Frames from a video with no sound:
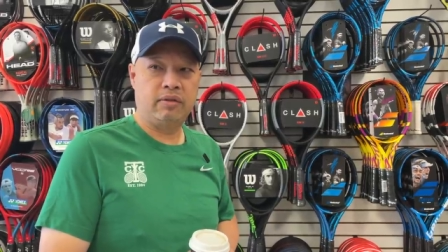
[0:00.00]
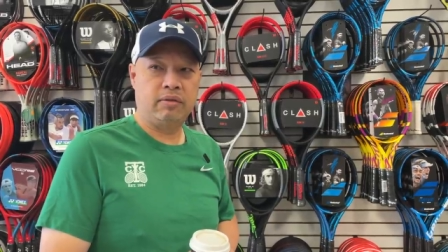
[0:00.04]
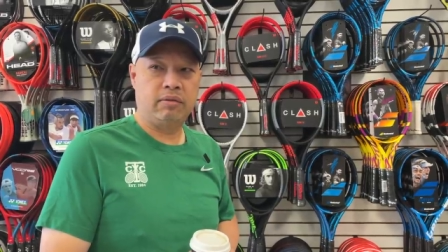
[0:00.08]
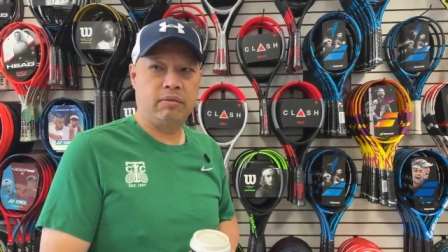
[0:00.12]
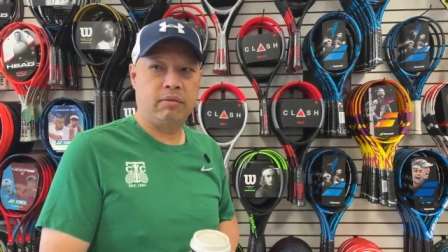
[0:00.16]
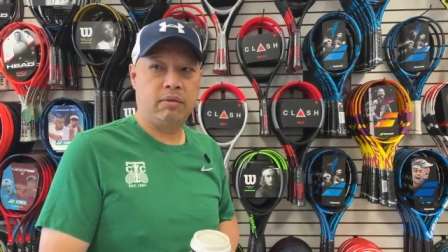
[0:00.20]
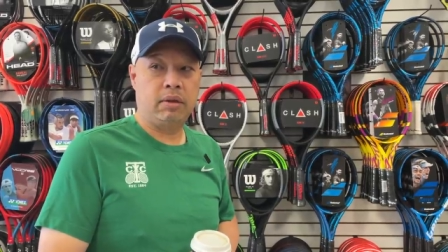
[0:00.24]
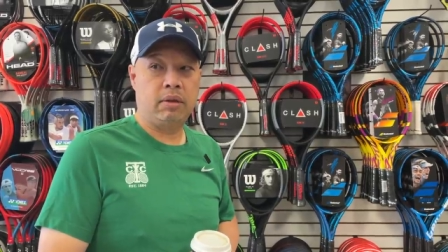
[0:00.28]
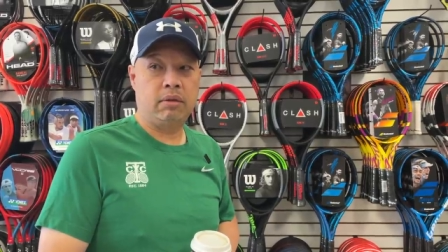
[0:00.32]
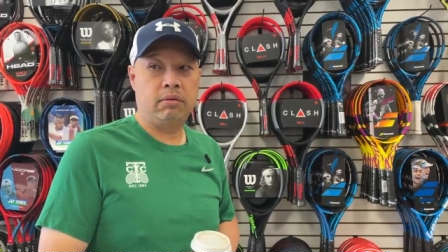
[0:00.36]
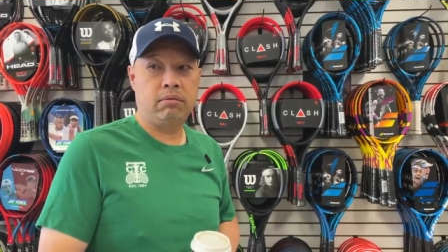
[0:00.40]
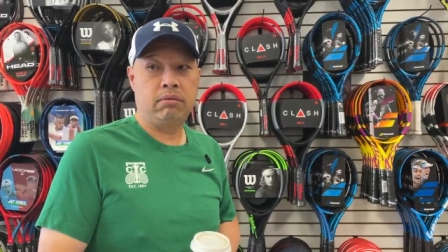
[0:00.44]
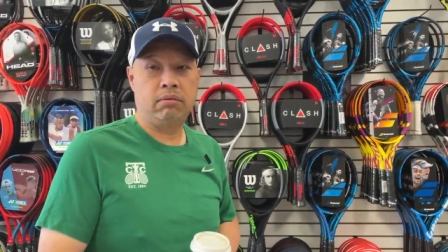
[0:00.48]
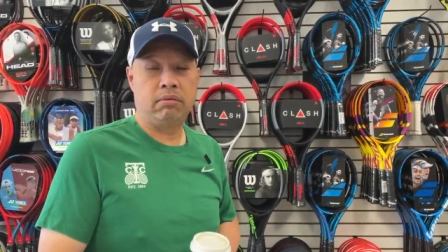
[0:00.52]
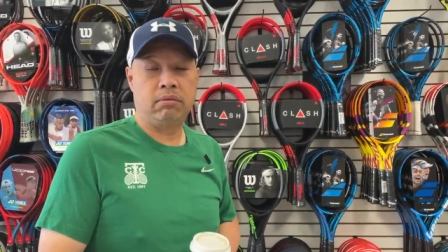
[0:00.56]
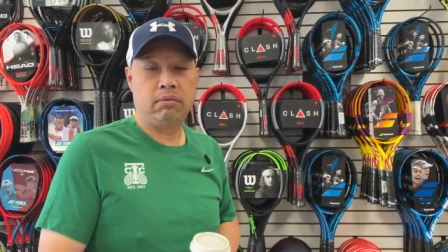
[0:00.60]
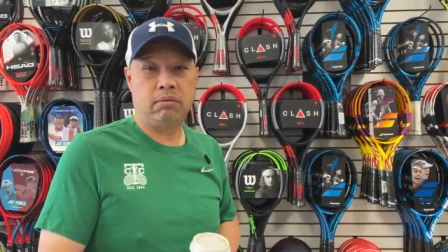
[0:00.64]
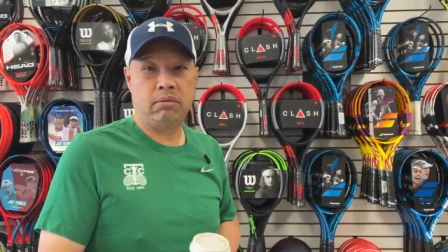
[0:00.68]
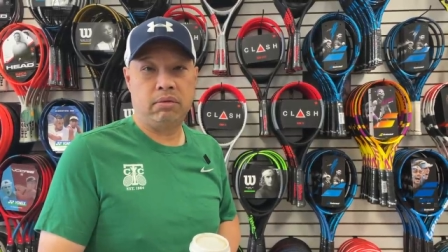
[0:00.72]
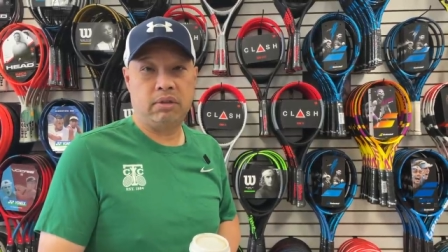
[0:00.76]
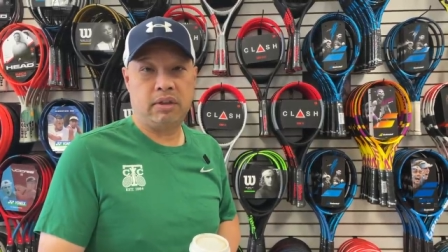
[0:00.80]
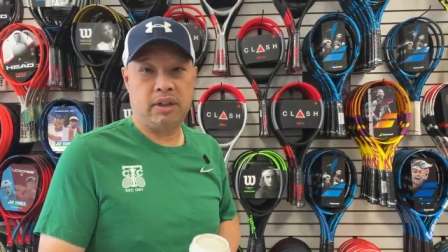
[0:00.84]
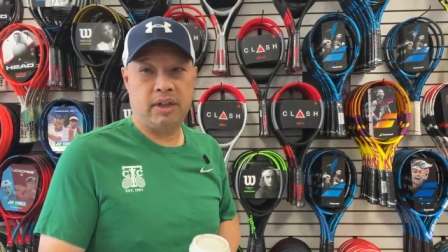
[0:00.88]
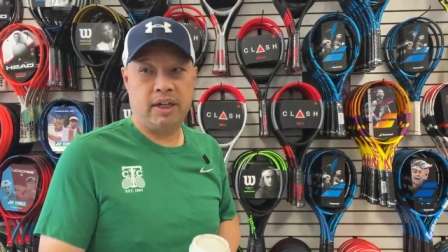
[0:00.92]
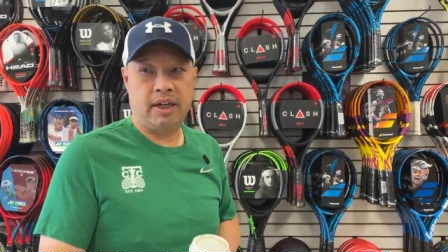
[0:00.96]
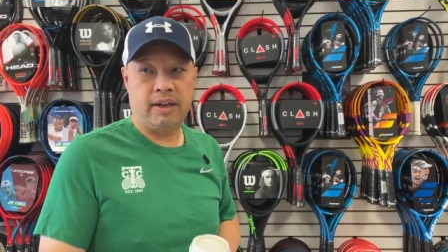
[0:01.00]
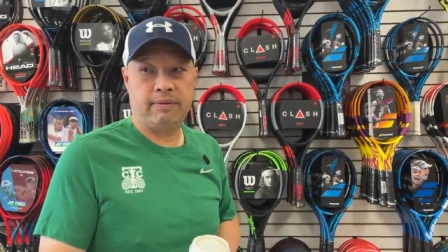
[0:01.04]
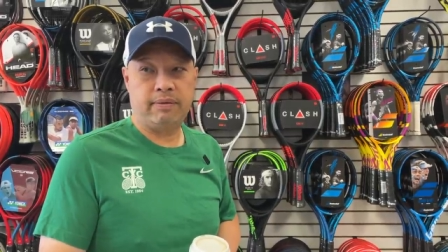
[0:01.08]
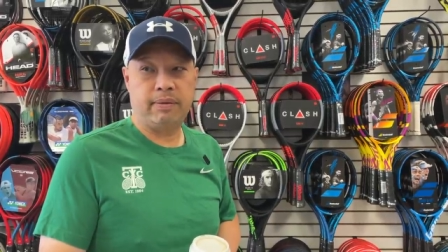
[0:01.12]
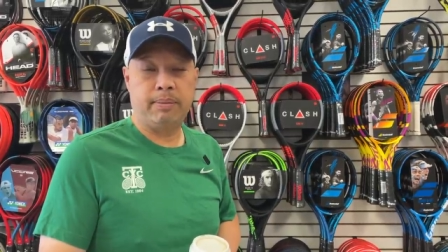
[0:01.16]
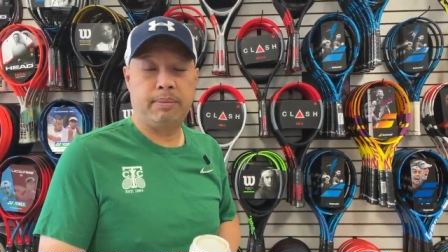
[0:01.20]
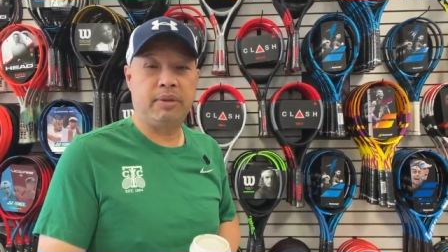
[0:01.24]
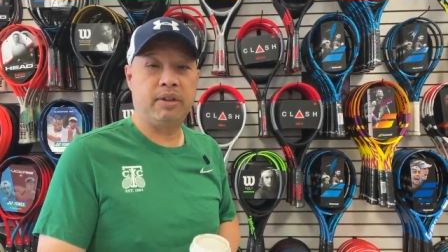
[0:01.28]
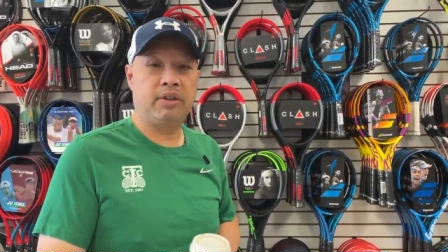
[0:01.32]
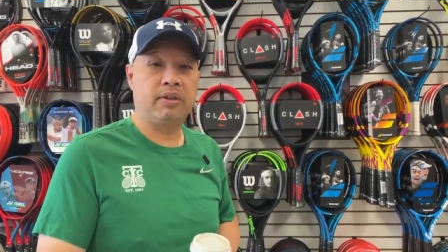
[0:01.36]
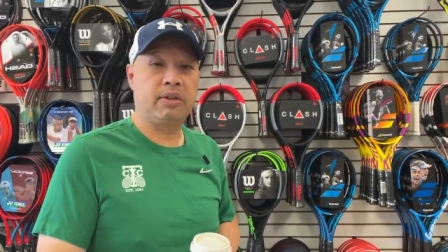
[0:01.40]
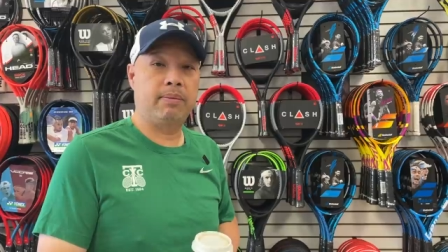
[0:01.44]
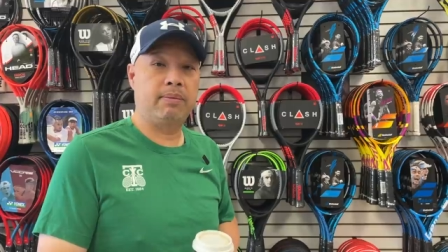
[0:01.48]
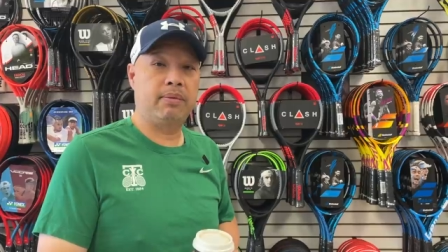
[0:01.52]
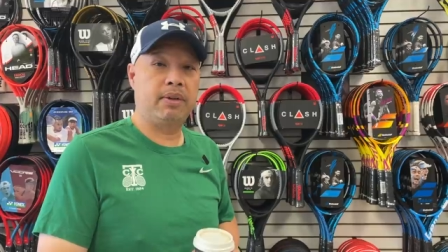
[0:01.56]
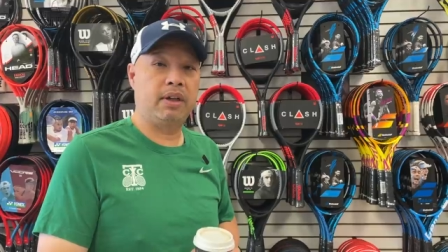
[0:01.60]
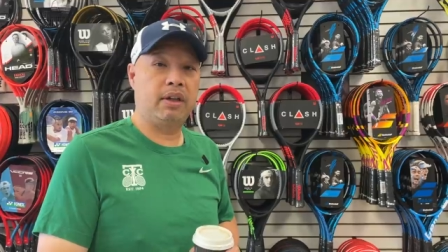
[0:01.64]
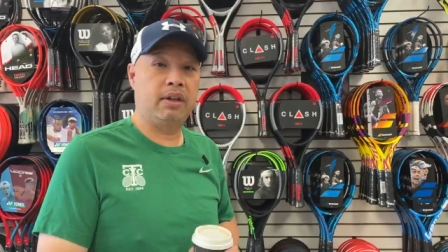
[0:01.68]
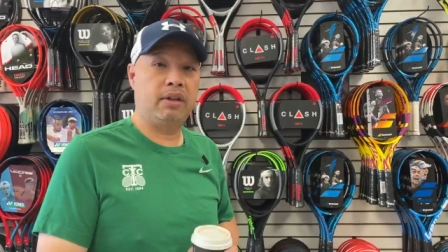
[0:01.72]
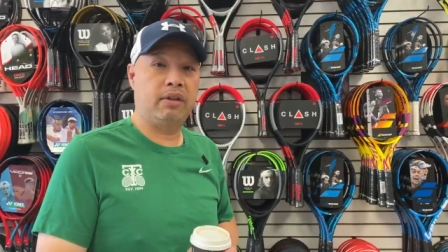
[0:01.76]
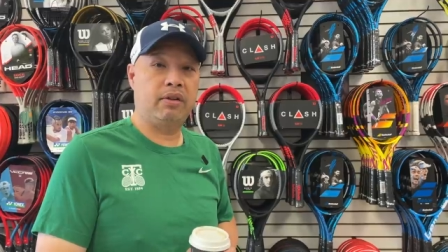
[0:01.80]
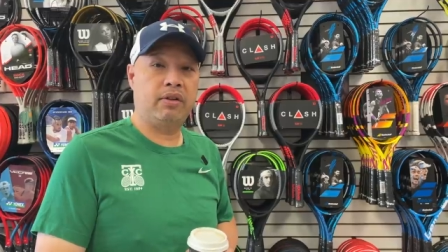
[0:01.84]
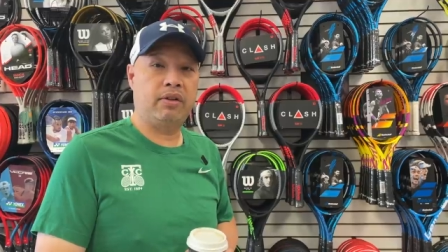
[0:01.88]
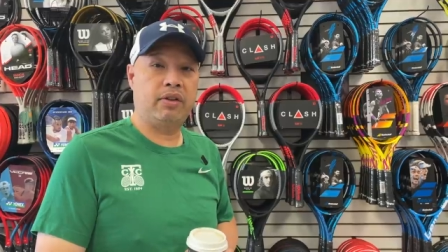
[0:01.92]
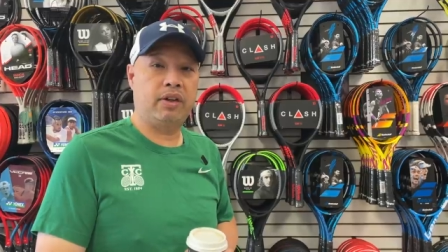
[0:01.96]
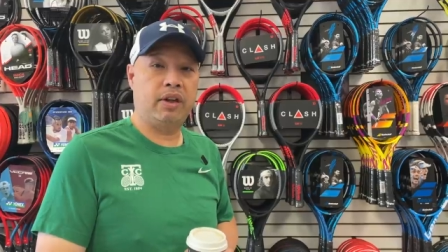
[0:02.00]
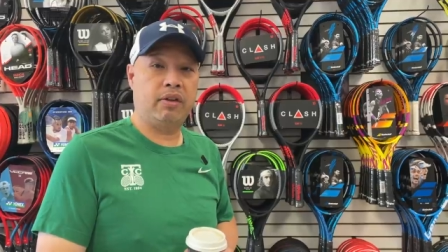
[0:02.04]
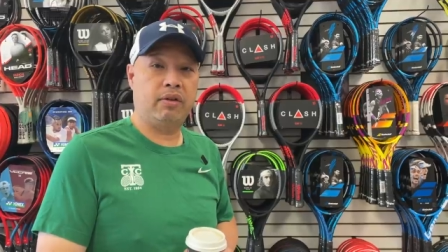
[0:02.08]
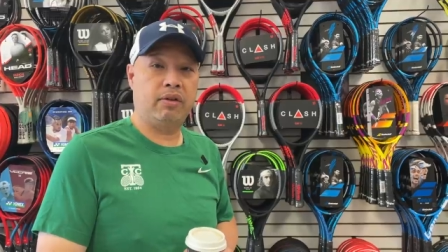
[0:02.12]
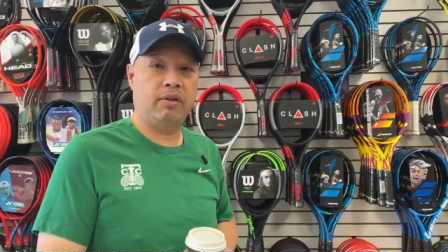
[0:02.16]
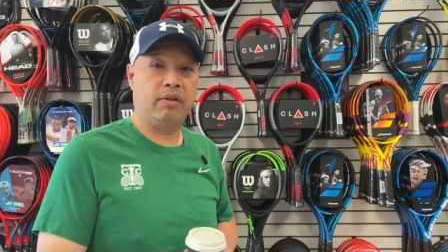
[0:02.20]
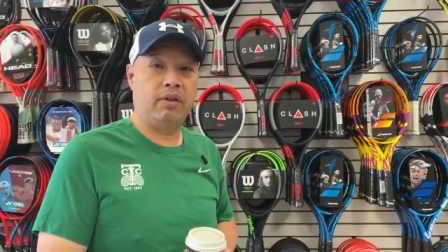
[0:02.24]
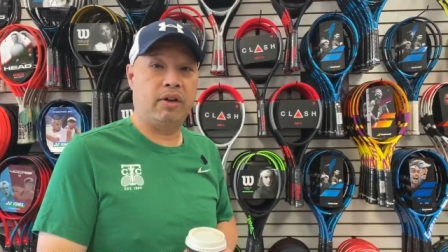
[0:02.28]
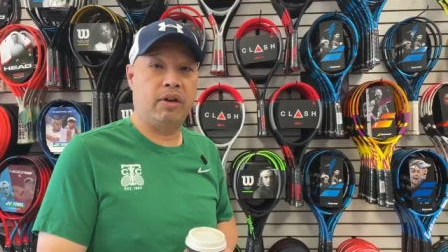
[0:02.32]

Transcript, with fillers: Well, we're gonna have to put something a little thicker